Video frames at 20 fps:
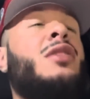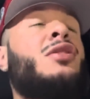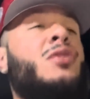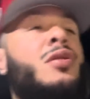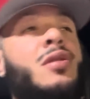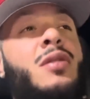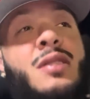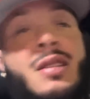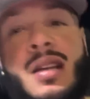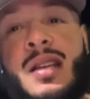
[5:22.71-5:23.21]
So
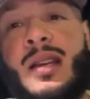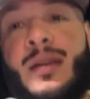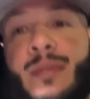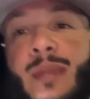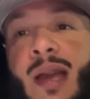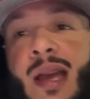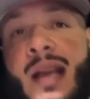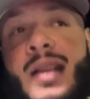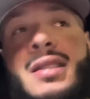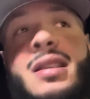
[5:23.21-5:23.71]
you tell your
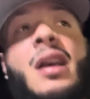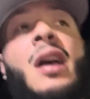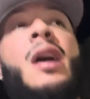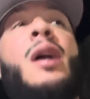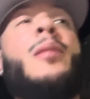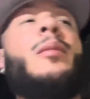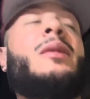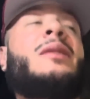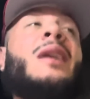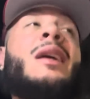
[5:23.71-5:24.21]
mans,
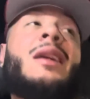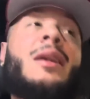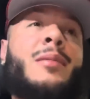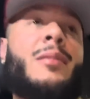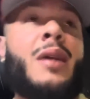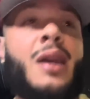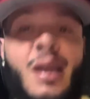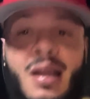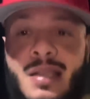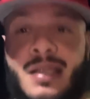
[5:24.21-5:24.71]
but then your
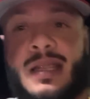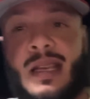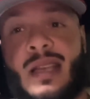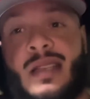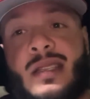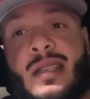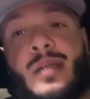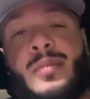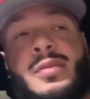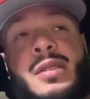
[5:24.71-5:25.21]
man
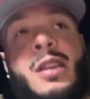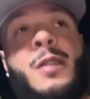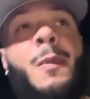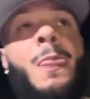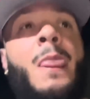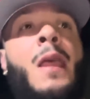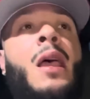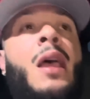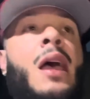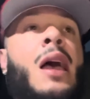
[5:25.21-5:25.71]
says something.
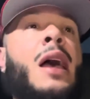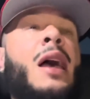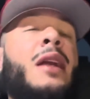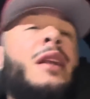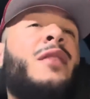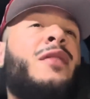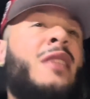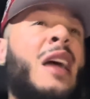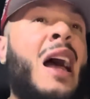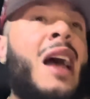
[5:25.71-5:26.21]
And
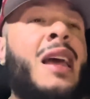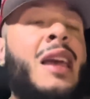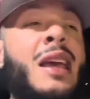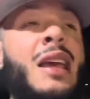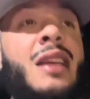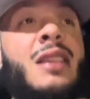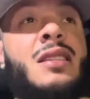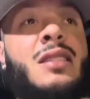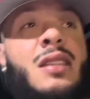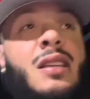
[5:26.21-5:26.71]
if that
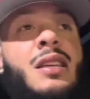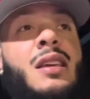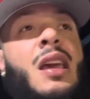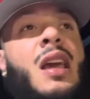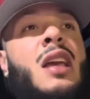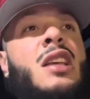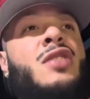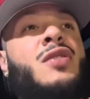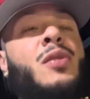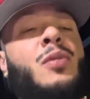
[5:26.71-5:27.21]
is the
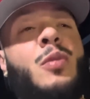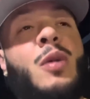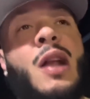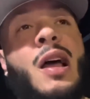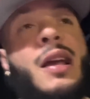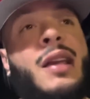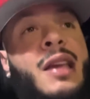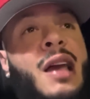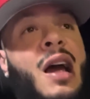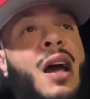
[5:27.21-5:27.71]
case, from what
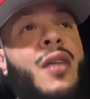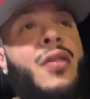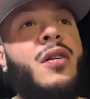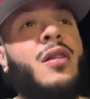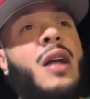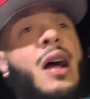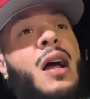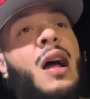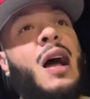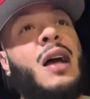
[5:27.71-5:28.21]
I
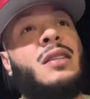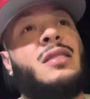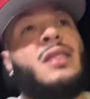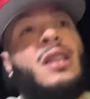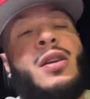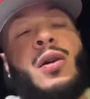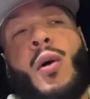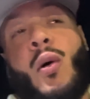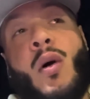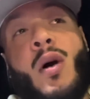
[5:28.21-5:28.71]
gathered, I
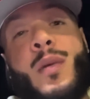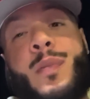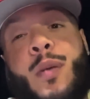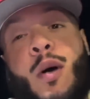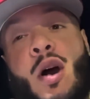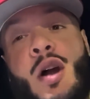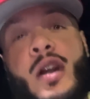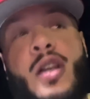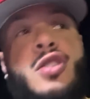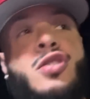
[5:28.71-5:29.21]
say all
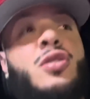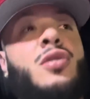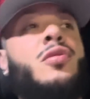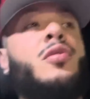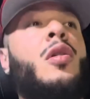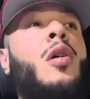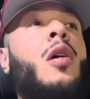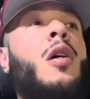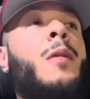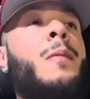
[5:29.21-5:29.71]
parties are
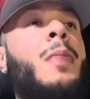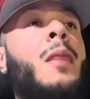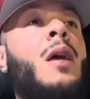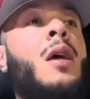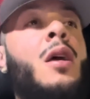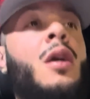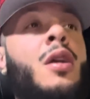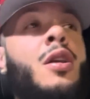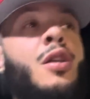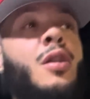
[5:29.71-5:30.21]
wrong.
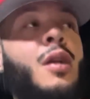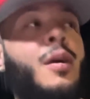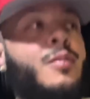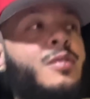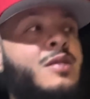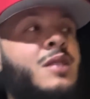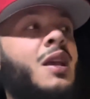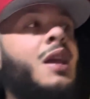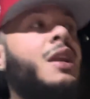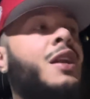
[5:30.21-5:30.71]
You know what I'm
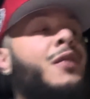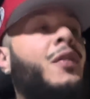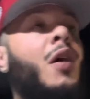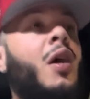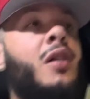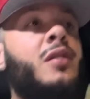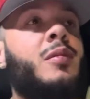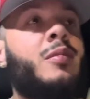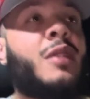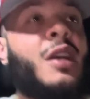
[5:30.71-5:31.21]
saying? If
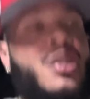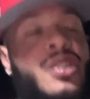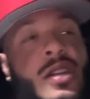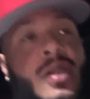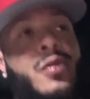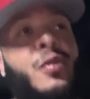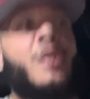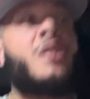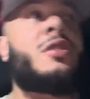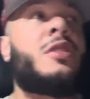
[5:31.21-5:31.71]
Harlem Legend
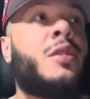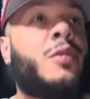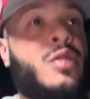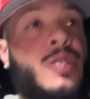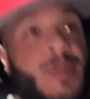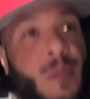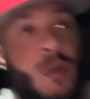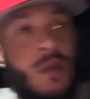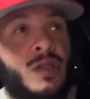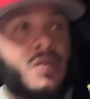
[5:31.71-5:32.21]
originally
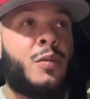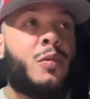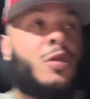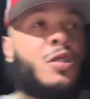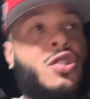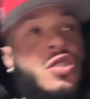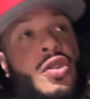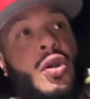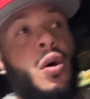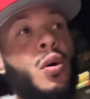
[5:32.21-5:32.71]

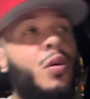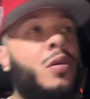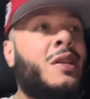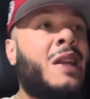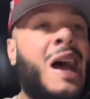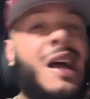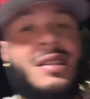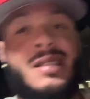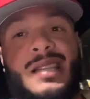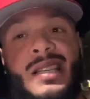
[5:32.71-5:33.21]
was told
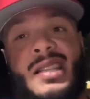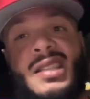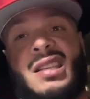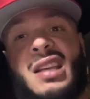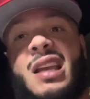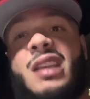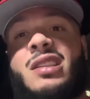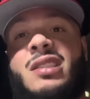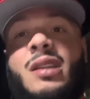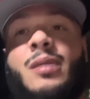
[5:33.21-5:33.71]
not to
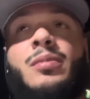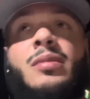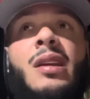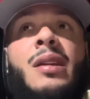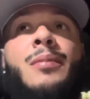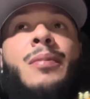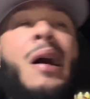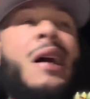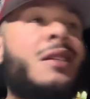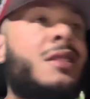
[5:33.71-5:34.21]
say
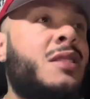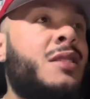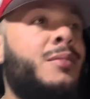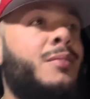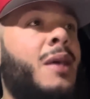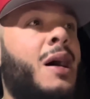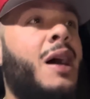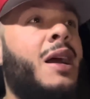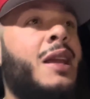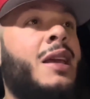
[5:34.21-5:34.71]
something by
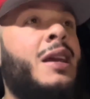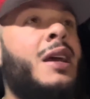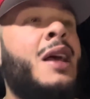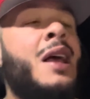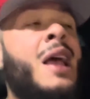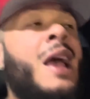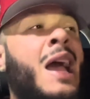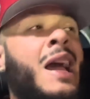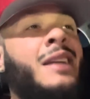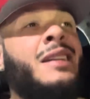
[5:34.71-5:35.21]
somebody
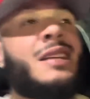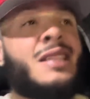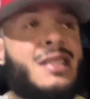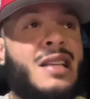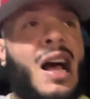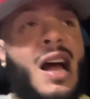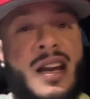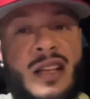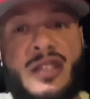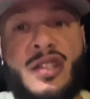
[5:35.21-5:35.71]
and
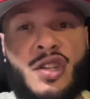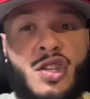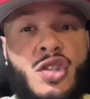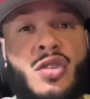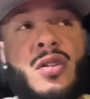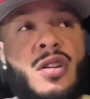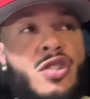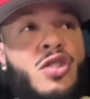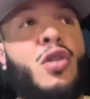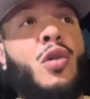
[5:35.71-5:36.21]
decided to
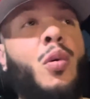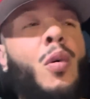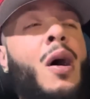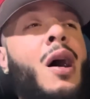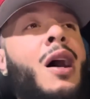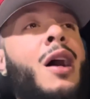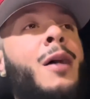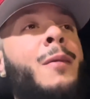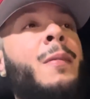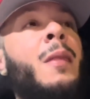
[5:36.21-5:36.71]
trust
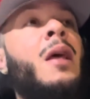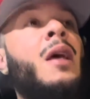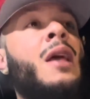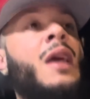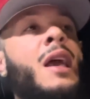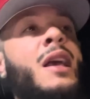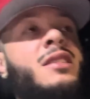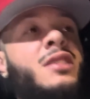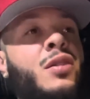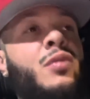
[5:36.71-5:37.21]
Qua,
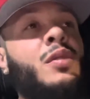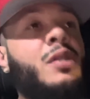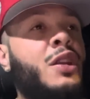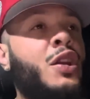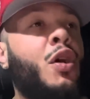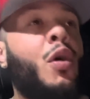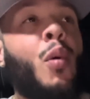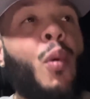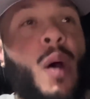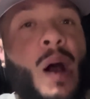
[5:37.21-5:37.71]
is it really
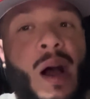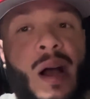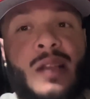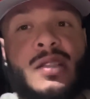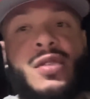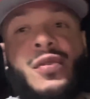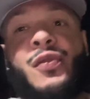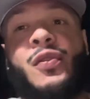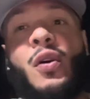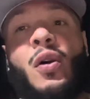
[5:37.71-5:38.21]

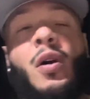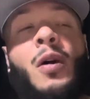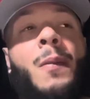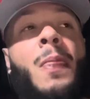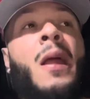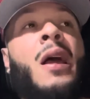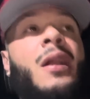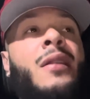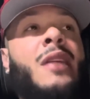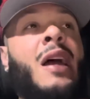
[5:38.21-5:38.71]
Qua's fault
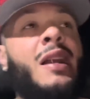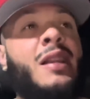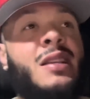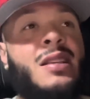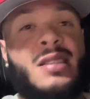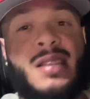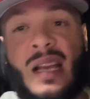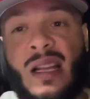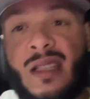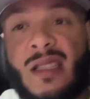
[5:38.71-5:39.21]
that he
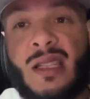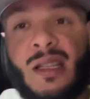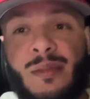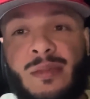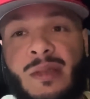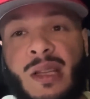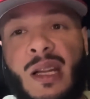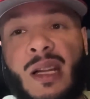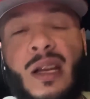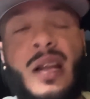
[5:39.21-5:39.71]
said
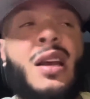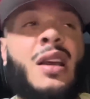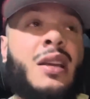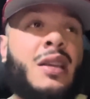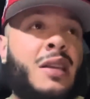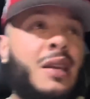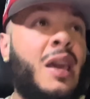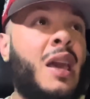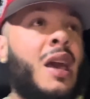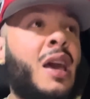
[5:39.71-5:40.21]
something?
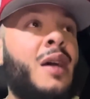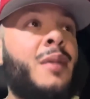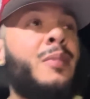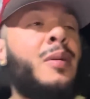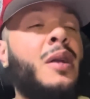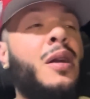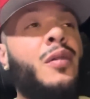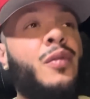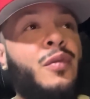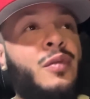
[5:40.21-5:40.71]
Yeah,
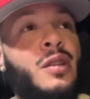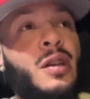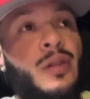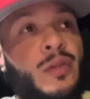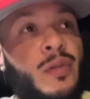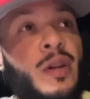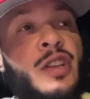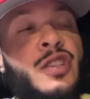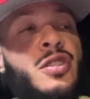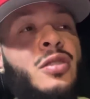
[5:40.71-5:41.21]
but the
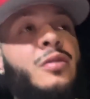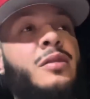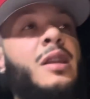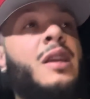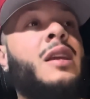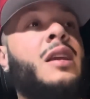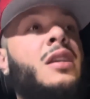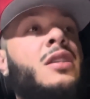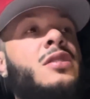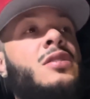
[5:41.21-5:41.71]
original
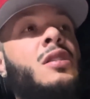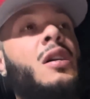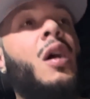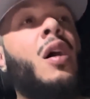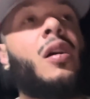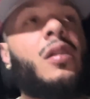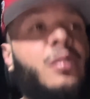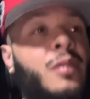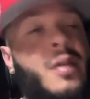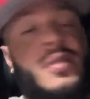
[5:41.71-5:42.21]
thing is
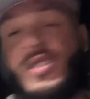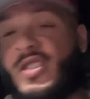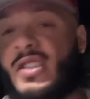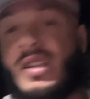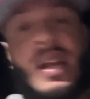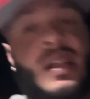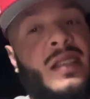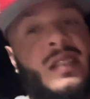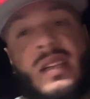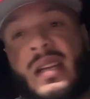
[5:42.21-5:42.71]
Harlem Legend
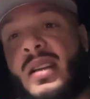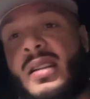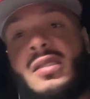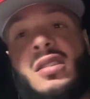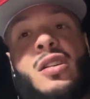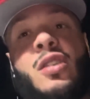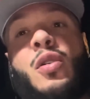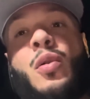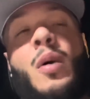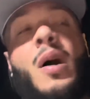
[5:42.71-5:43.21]
should have said
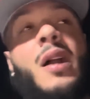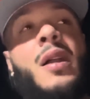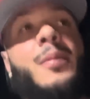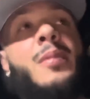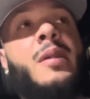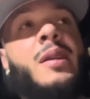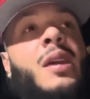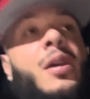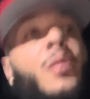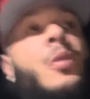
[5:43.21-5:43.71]
nothing to Qua to
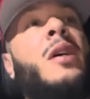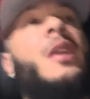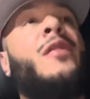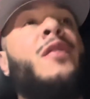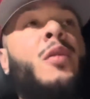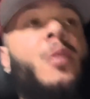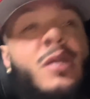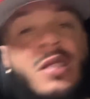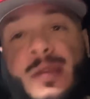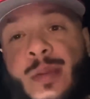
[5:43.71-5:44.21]
begin with if
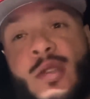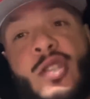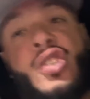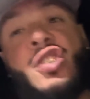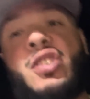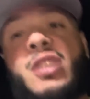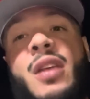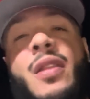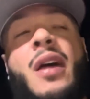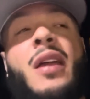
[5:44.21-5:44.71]
he wasn't supposed to
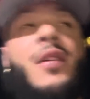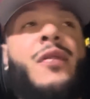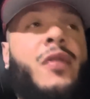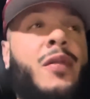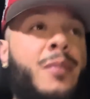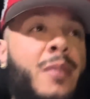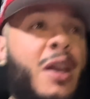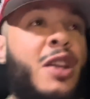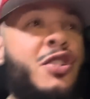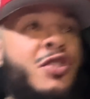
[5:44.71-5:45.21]
share that
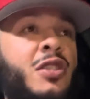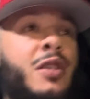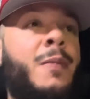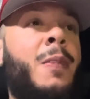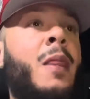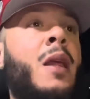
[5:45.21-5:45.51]
information.